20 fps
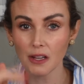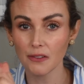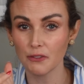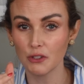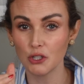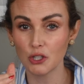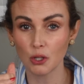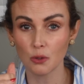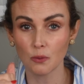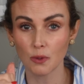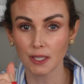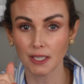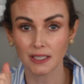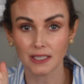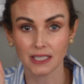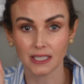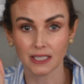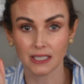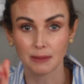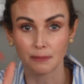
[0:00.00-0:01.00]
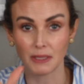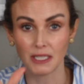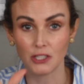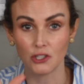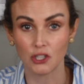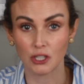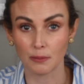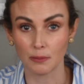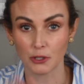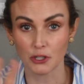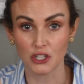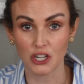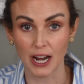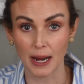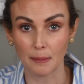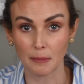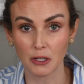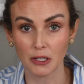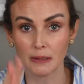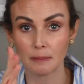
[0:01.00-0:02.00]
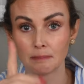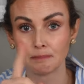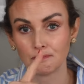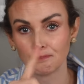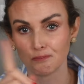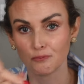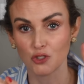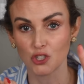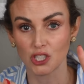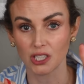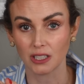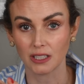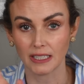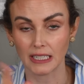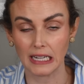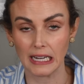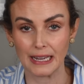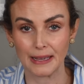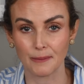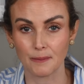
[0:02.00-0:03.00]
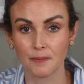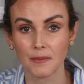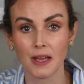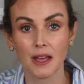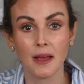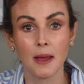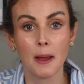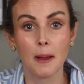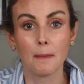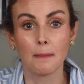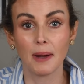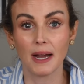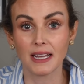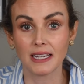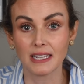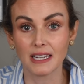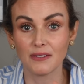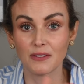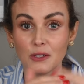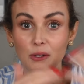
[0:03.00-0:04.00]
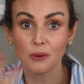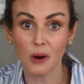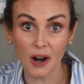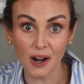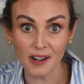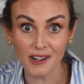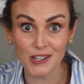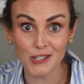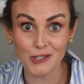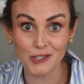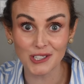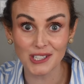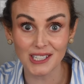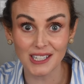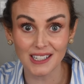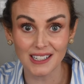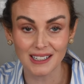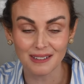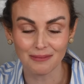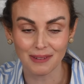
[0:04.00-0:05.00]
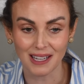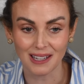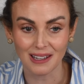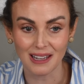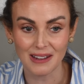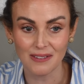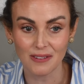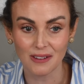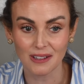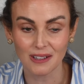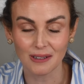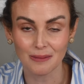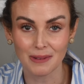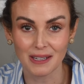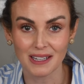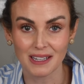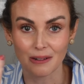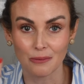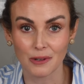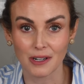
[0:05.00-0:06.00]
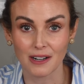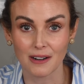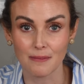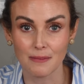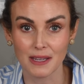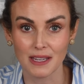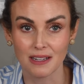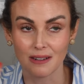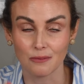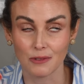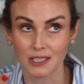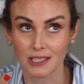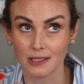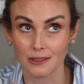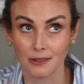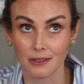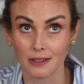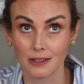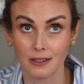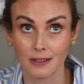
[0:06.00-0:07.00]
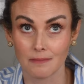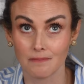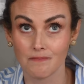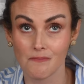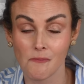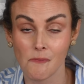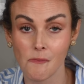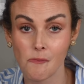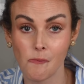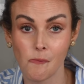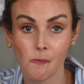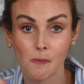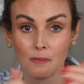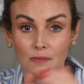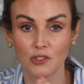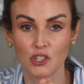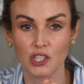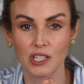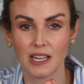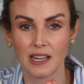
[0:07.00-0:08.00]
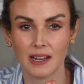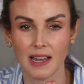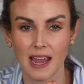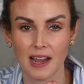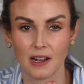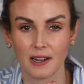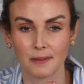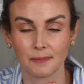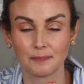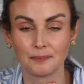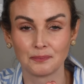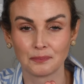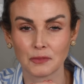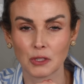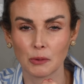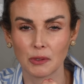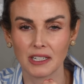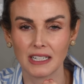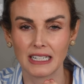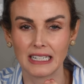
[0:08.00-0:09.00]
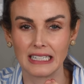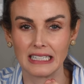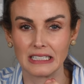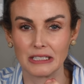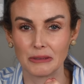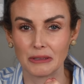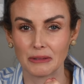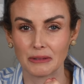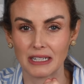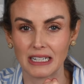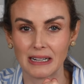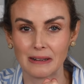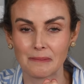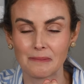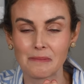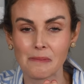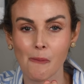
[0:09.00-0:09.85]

You don't wanna listen to me jibber jabber, just click ahead. But if you are interested in my life a little bit and where I've been and what's going on, hmm, just hang on. We're gonna get into it right now.